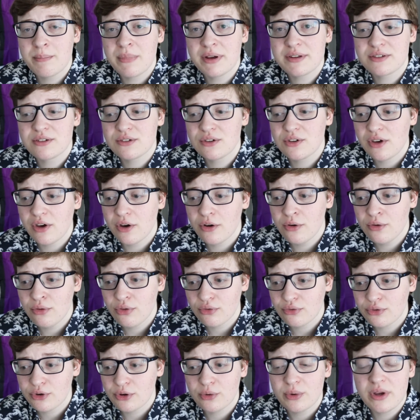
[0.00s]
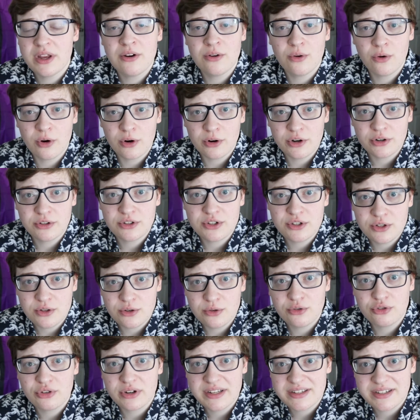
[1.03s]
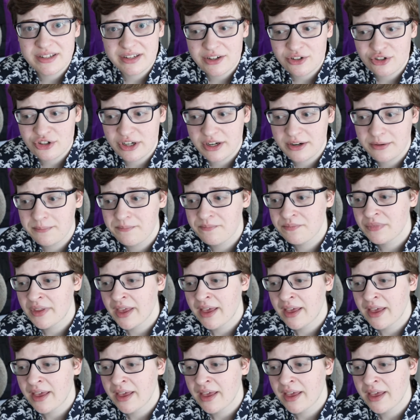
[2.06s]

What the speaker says: must go through in order to transition.